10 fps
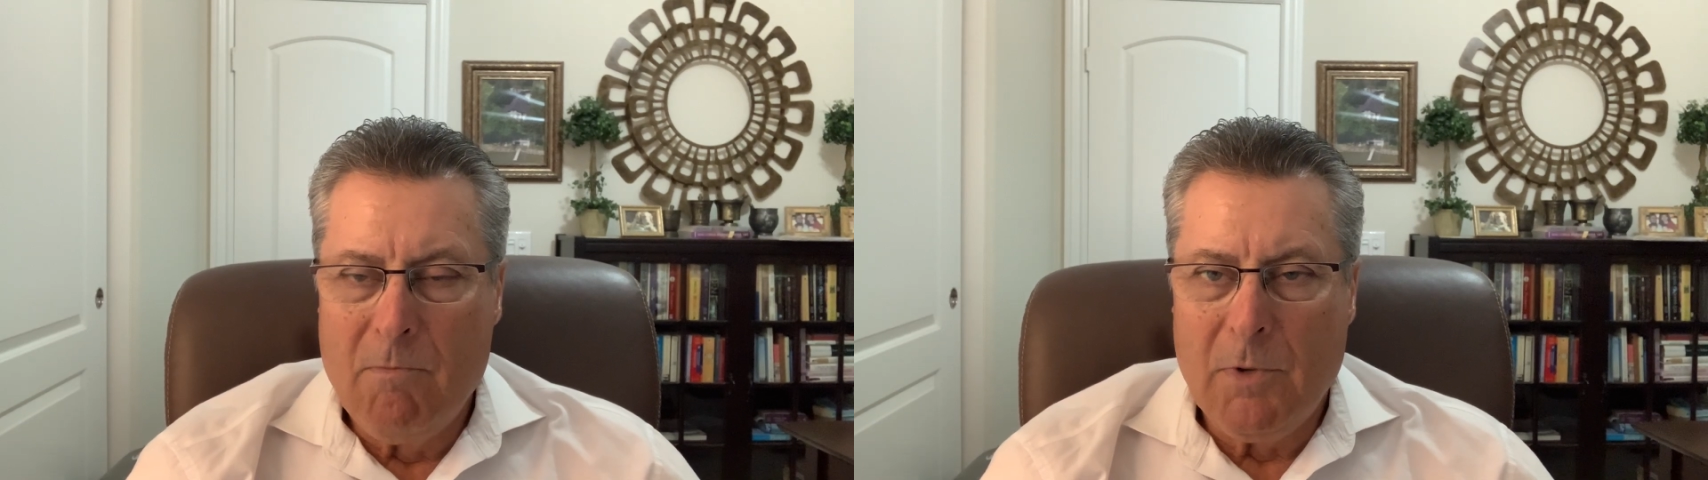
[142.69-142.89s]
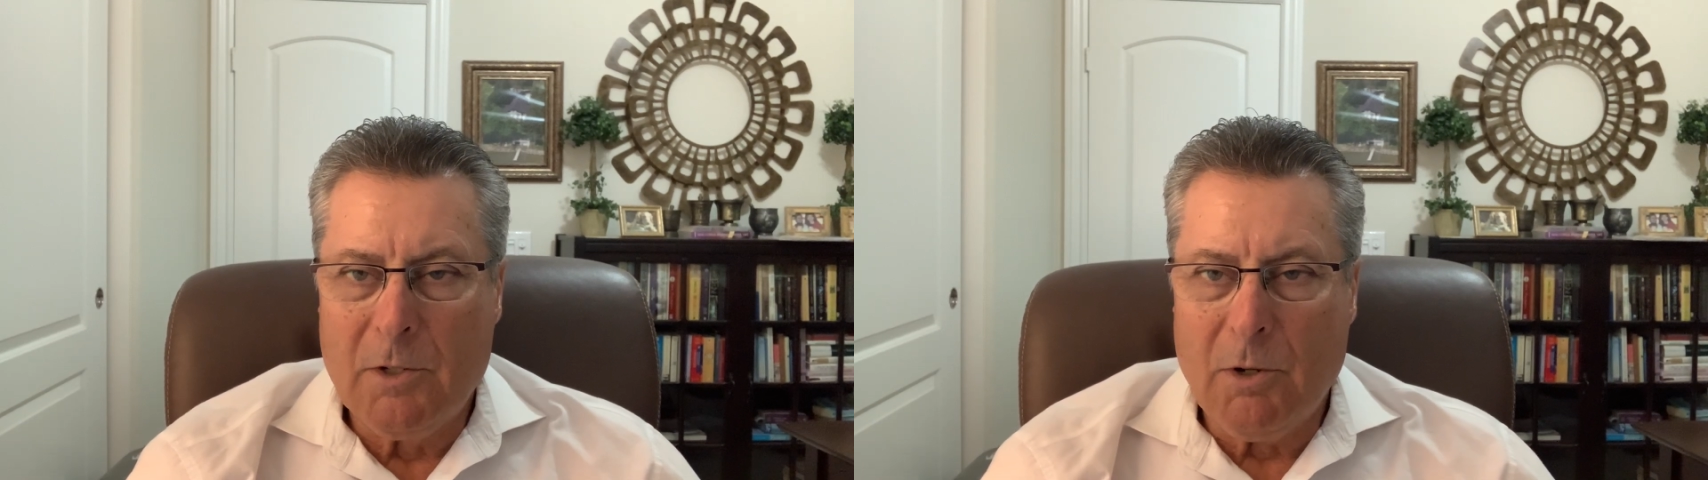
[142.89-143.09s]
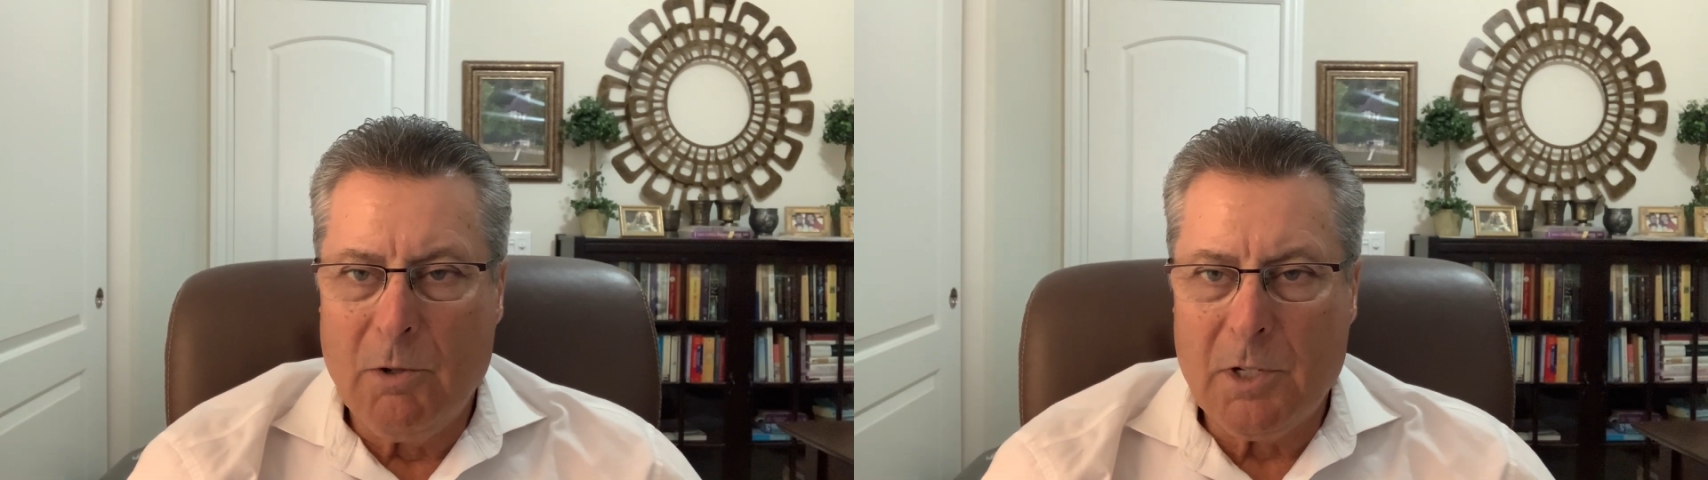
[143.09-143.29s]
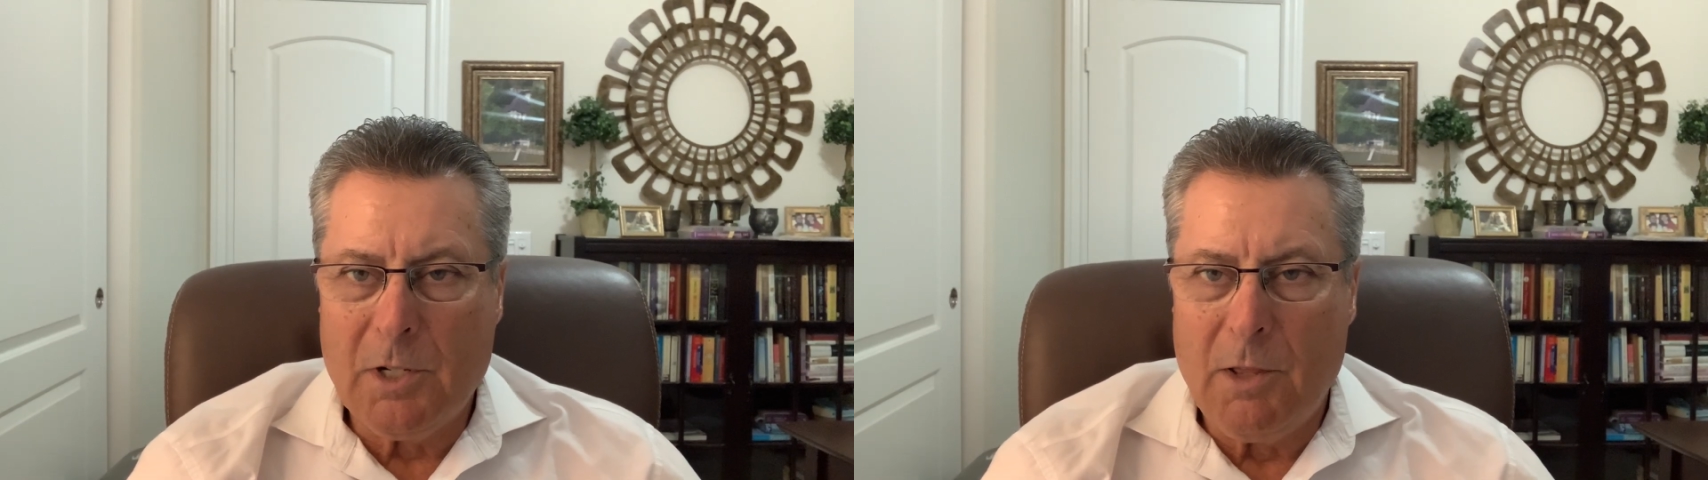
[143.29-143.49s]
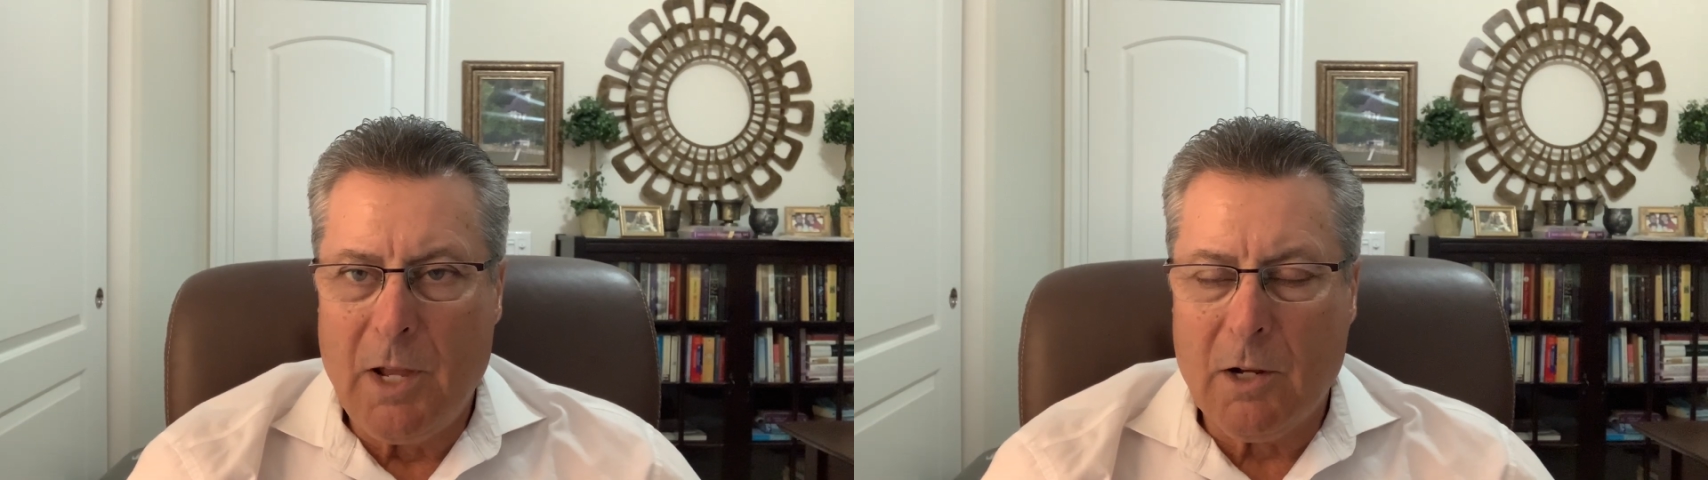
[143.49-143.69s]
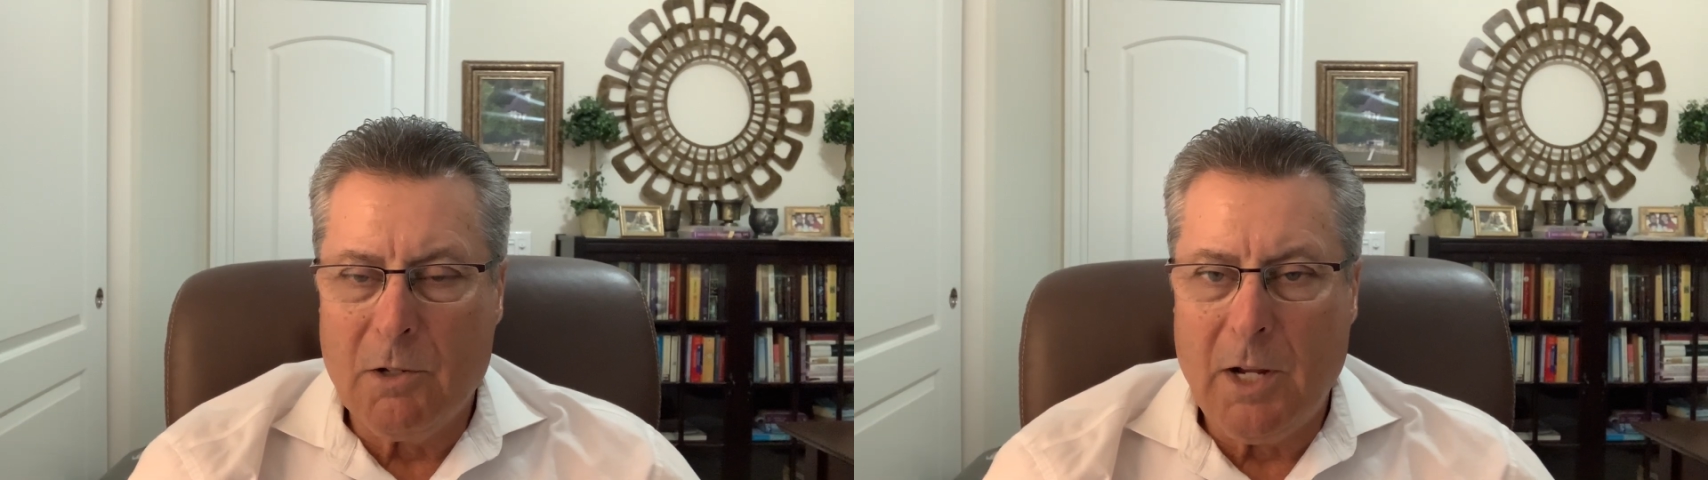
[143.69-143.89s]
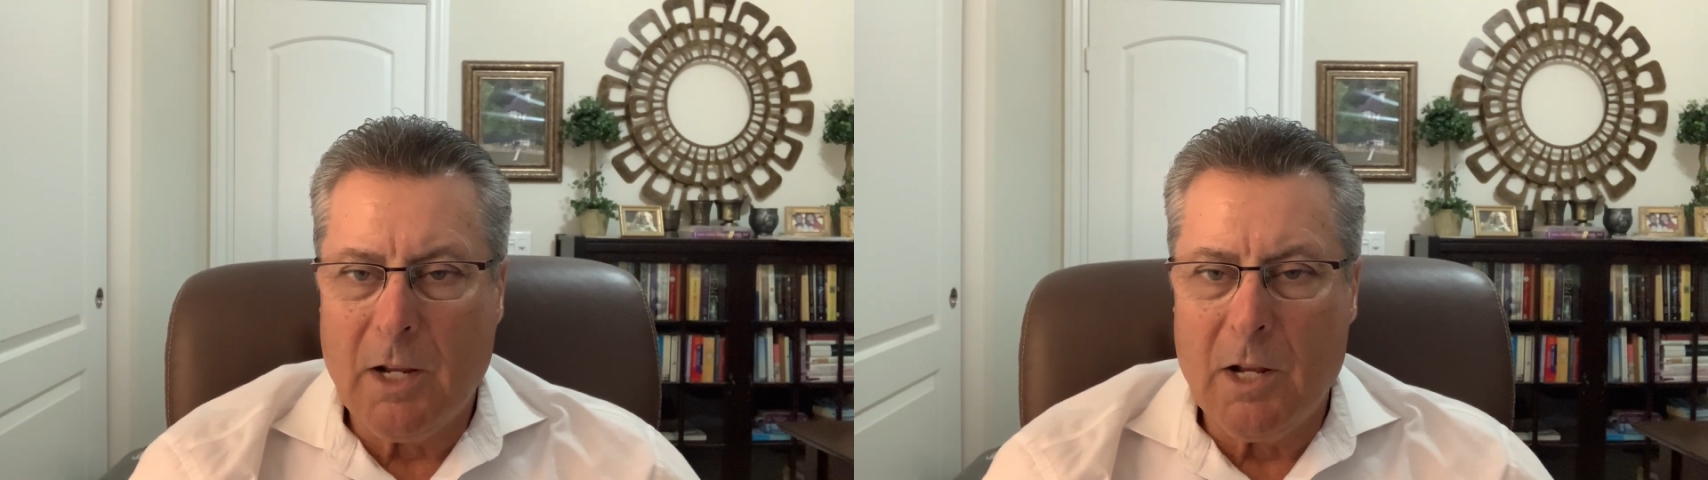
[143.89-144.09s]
And so, as I said, that could take